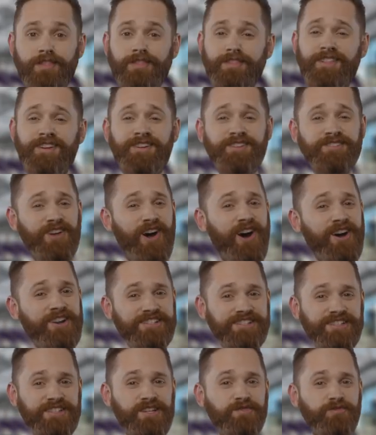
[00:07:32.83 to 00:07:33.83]
There's
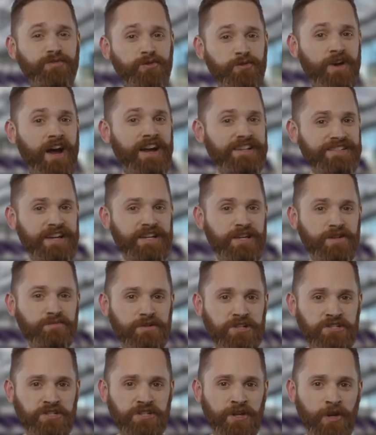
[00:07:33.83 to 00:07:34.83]
honestly a few guys I can
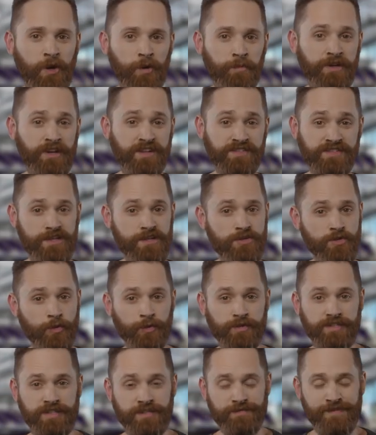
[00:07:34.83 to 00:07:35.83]
mention here because the
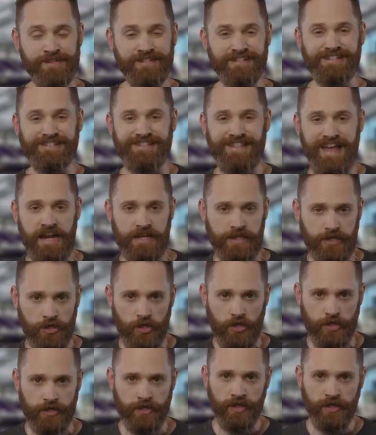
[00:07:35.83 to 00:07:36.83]
Eagles' defense is that good.